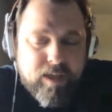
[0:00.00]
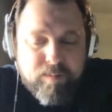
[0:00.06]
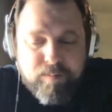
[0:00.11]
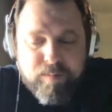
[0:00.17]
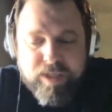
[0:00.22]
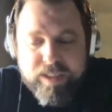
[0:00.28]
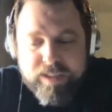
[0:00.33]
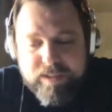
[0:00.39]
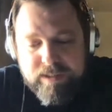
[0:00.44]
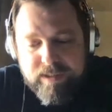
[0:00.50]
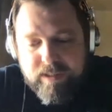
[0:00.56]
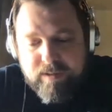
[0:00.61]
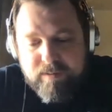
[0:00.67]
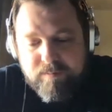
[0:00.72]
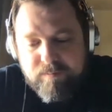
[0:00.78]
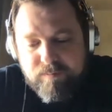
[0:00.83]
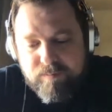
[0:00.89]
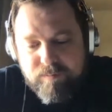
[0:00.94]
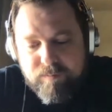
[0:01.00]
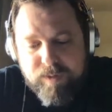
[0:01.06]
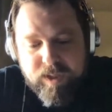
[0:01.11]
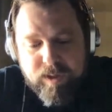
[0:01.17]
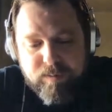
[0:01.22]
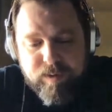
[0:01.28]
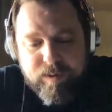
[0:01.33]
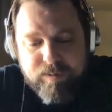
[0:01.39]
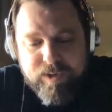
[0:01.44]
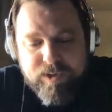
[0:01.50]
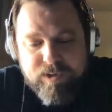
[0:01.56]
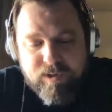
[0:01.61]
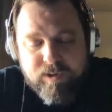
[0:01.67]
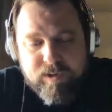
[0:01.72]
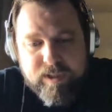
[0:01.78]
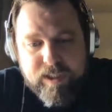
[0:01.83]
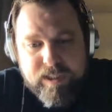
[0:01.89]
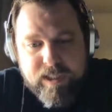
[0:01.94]
But, um, you know, we would
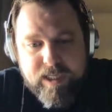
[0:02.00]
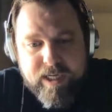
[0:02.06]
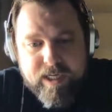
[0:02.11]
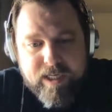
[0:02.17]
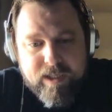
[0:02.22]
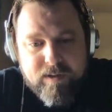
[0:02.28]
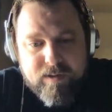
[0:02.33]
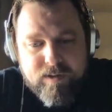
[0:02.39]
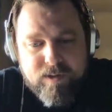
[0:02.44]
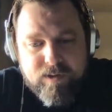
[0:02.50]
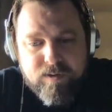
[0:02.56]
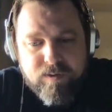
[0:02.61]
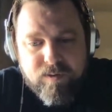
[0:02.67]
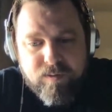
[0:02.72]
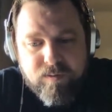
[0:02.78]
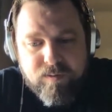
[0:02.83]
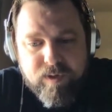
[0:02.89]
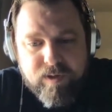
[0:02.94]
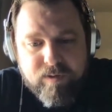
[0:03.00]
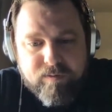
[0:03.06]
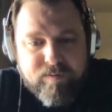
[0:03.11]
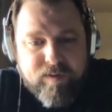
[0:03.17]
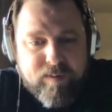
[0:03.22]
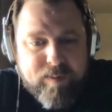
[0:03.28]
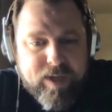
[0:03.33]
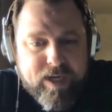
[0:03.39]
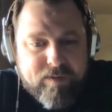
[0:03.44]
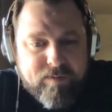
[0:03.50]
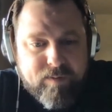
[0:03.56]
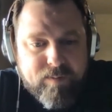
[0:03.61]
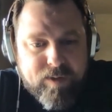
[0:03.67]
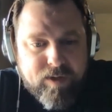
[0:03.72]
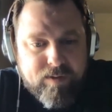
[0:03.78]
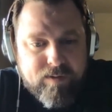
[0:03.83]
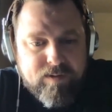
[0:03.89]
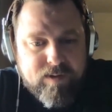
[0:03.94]
certainly like to hear feedback from
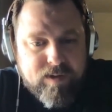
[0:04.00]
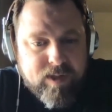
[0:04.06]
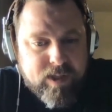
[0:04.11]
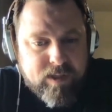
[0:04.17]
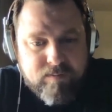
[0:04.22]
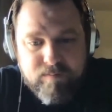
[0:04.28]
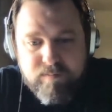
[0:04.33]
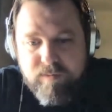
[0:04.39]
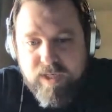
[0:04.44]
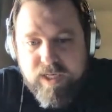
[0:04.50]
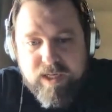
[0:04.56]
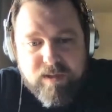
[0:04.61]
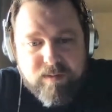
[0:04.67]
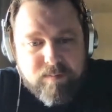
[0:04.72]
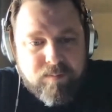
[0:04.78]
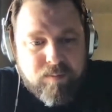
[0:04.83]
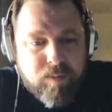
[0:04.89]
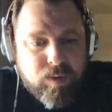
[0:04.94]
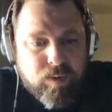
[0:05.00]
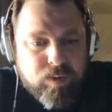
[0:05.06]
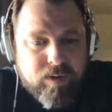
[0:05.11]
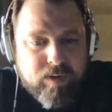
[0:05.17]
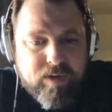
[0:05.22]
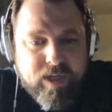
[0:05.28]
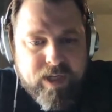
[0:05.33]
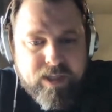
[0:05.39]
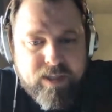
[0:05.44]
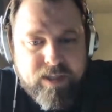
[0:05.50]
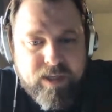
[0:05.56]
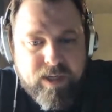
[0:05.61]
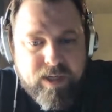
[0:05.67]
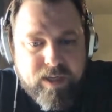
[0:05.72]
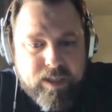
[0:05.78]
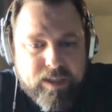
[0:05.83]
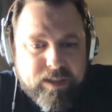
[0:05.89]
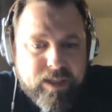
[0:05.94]
those that need more than
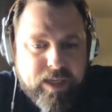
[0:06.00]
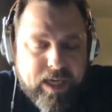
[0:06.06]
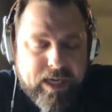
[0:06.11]
uh,